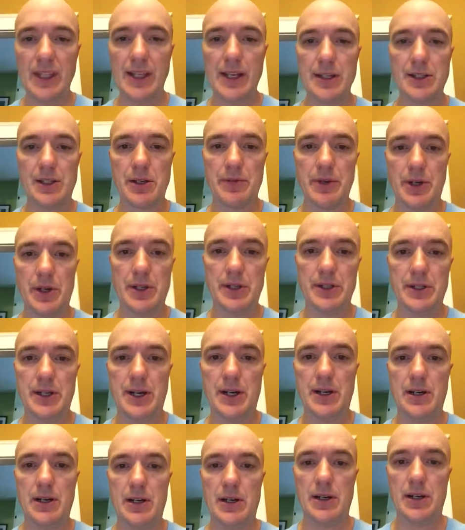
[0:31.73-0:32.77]
it's a very
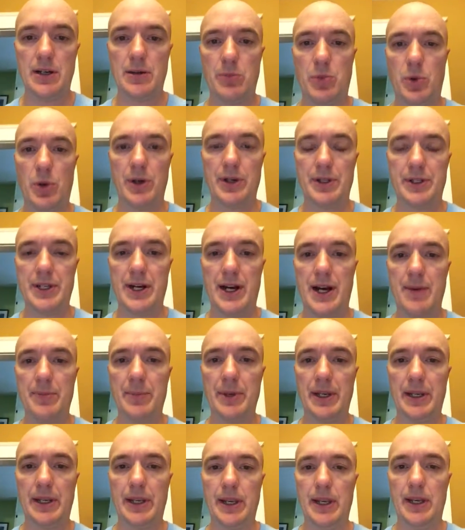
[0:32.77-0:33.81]
important
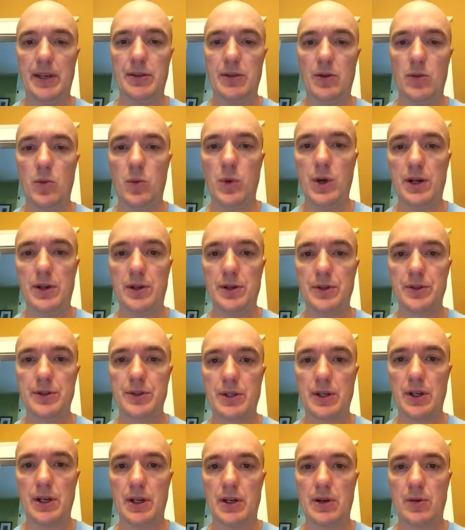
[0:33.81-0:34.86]
topic, and the
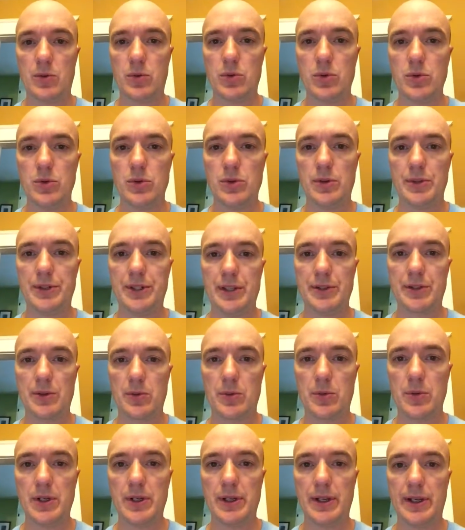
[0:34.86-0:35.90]
Wells rule does a
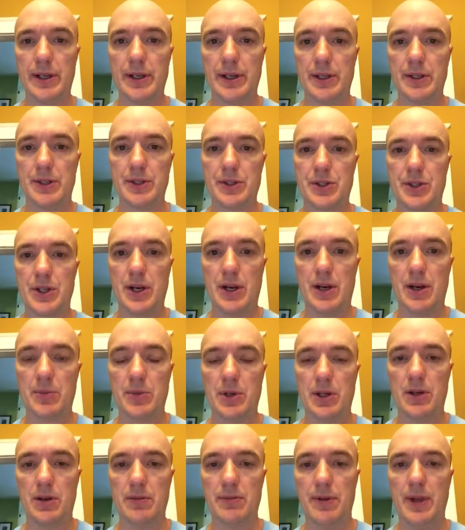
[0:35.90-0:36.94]
really nice job
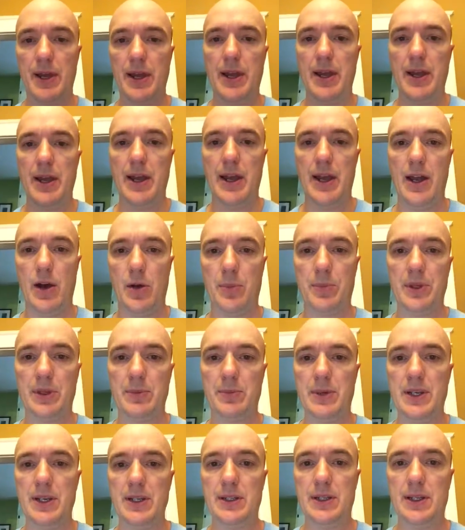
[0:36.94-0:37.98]
of helping
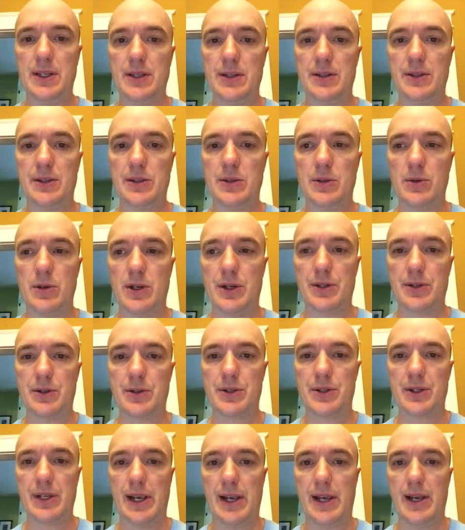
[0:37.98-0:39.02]
PTs to
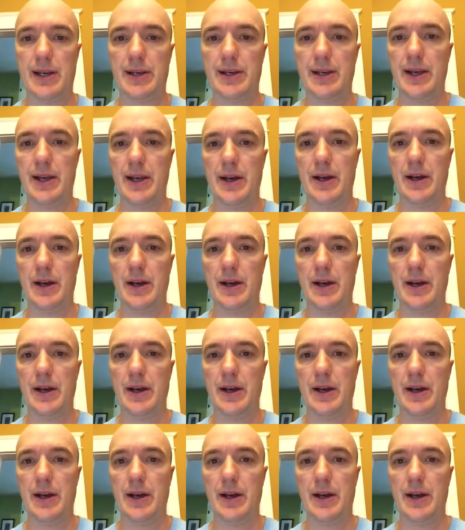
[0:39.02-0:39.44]
understand